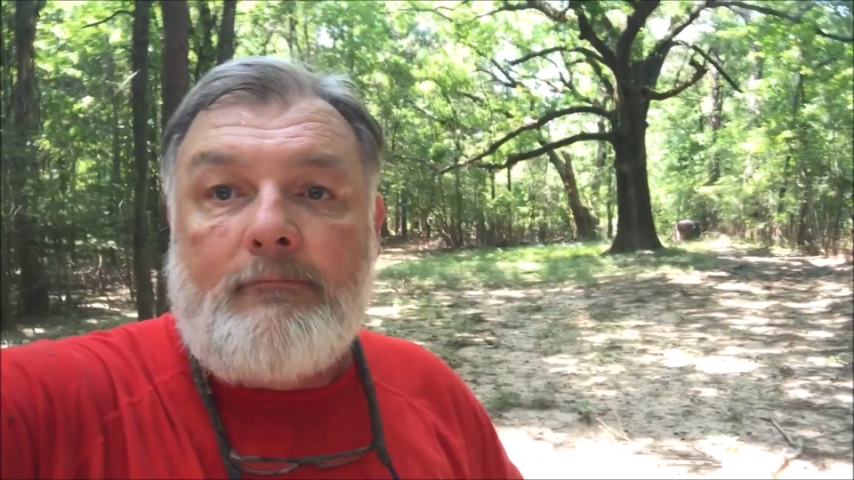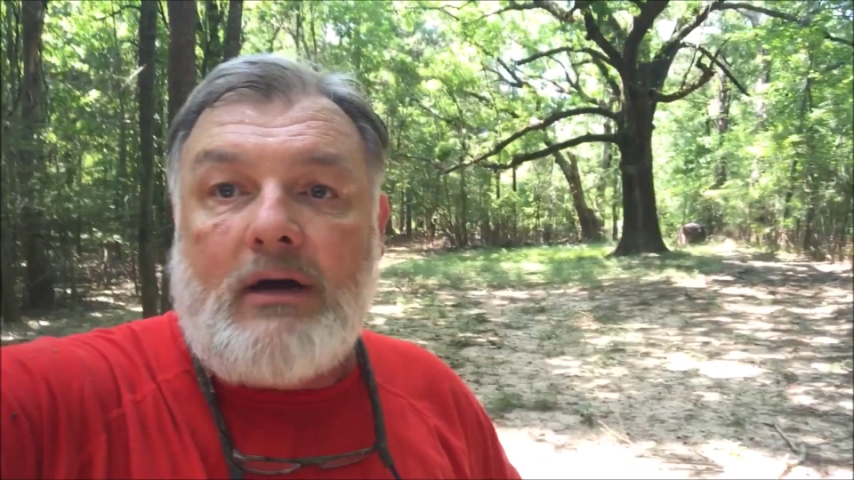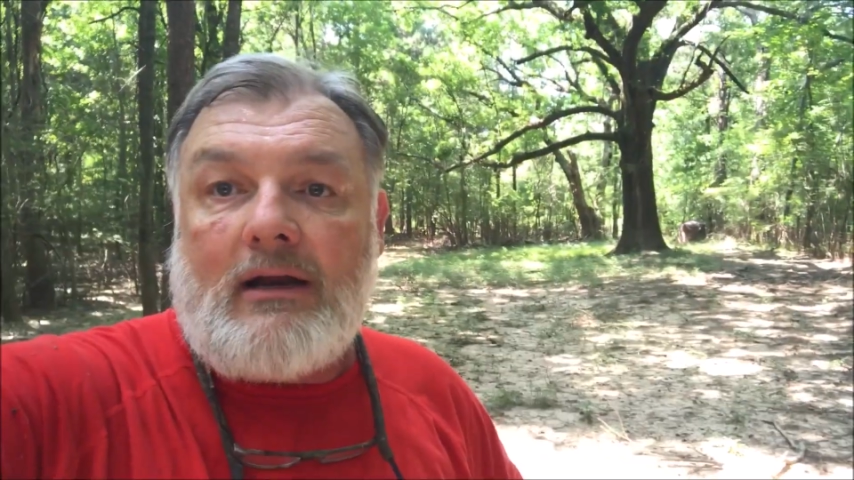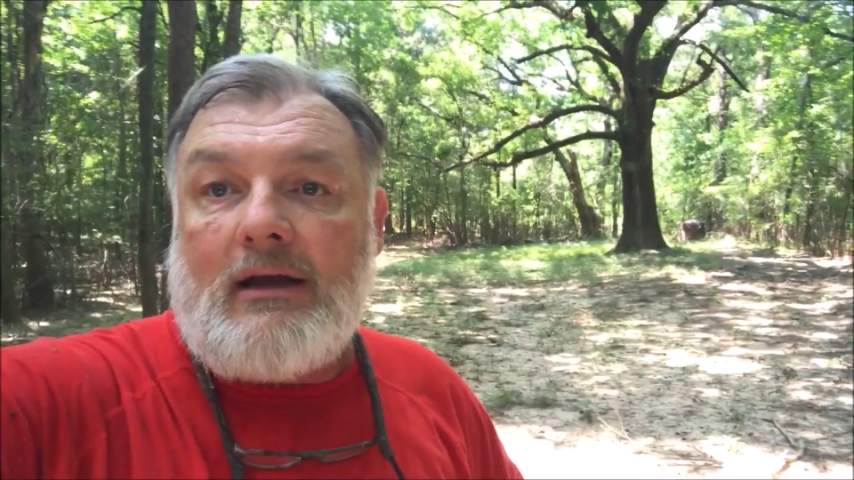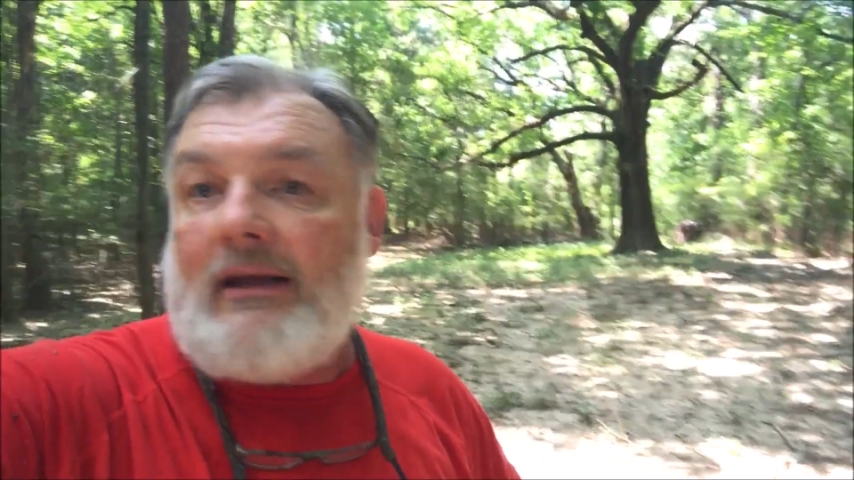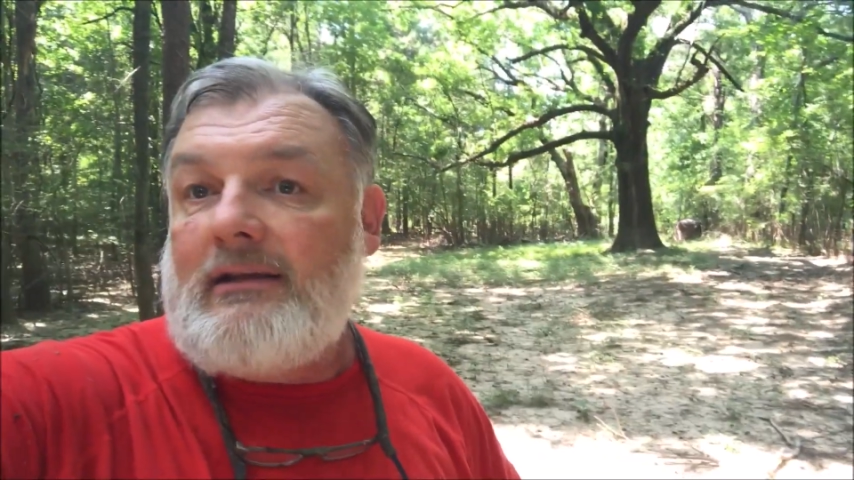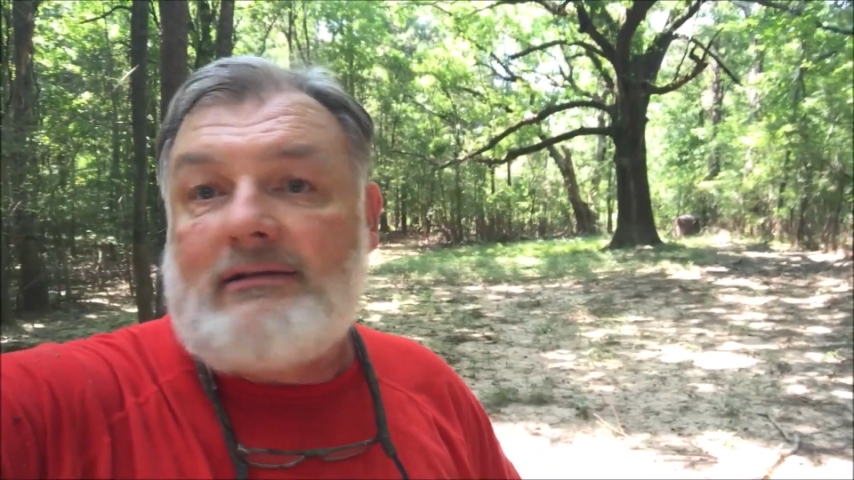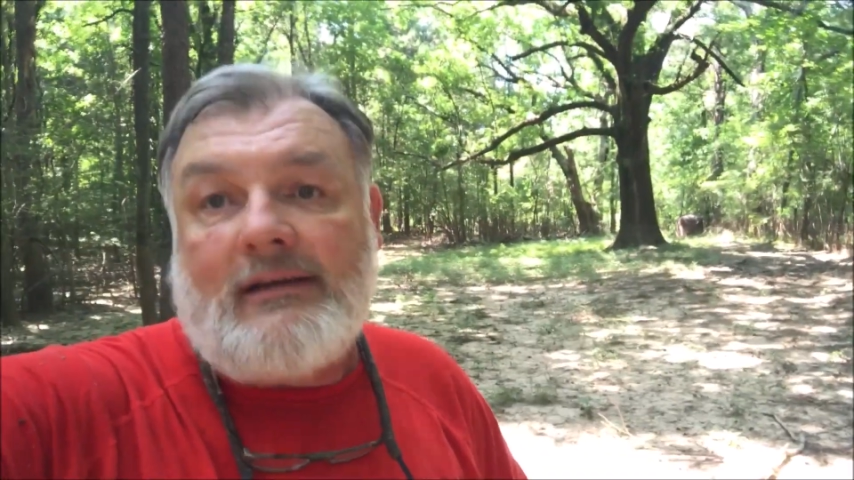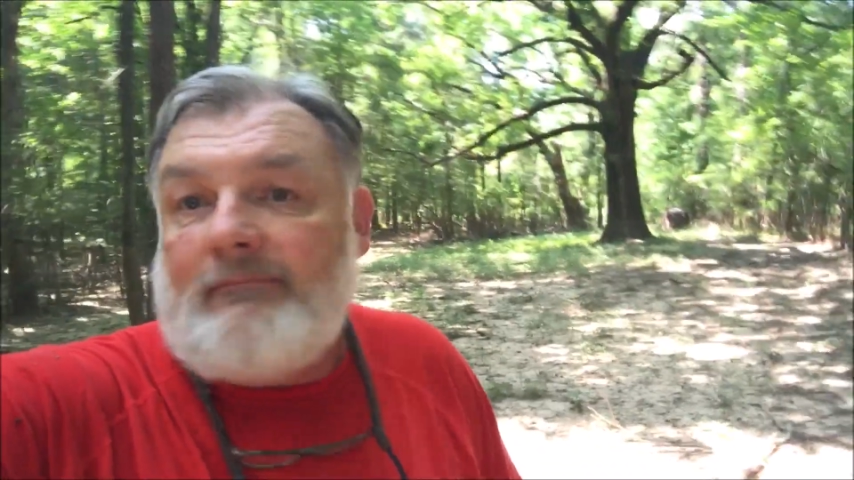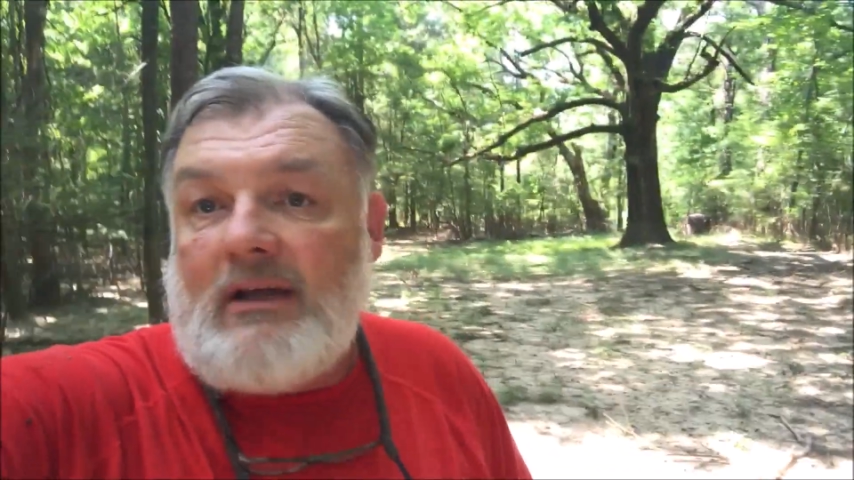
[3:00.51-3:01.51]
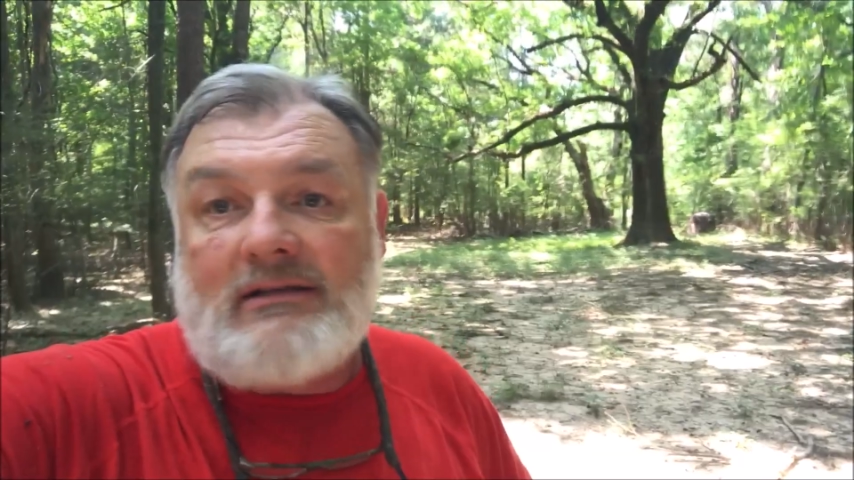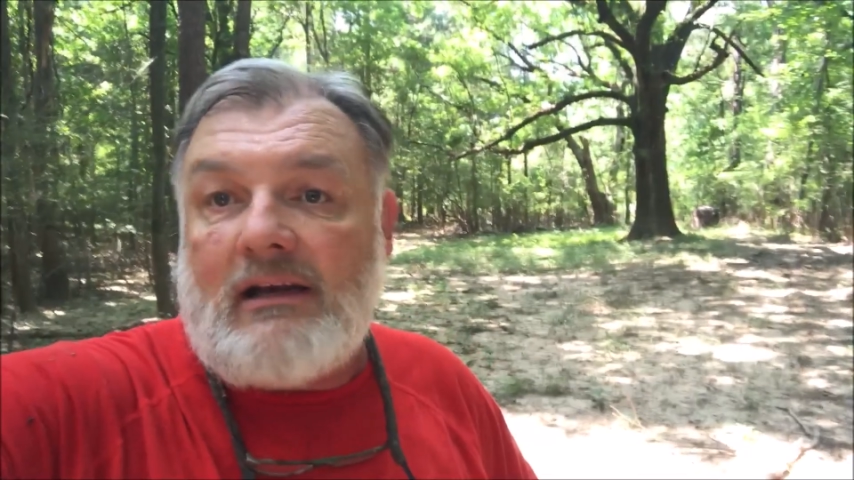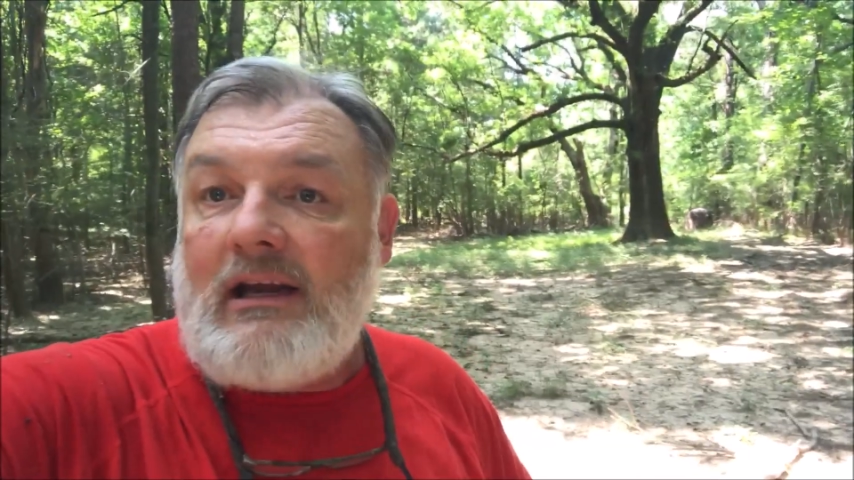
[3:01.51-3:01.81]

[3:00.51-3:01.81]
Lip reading: But it's a